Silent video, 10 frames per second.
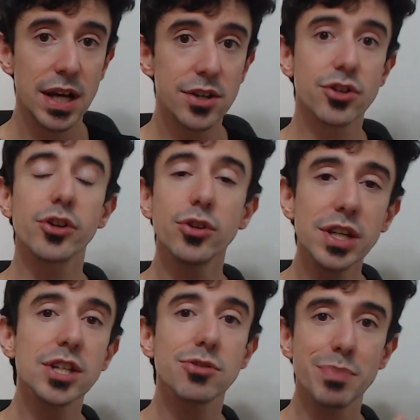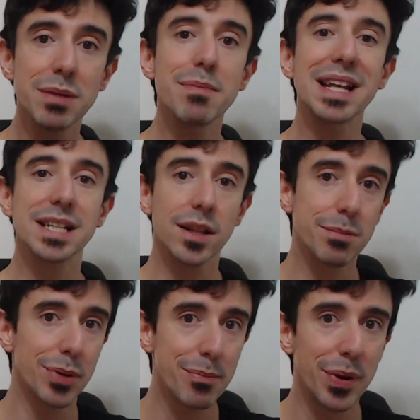So you need to be mentally
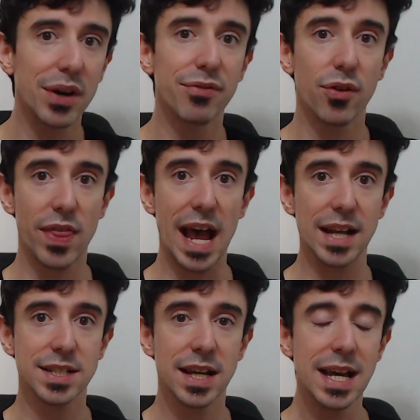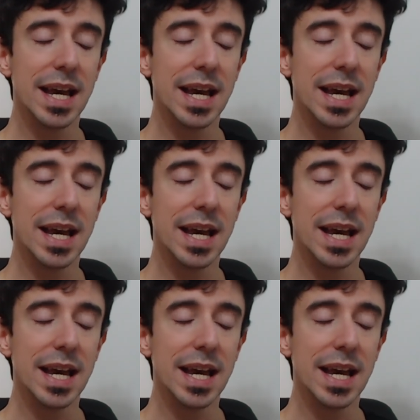prepared for that.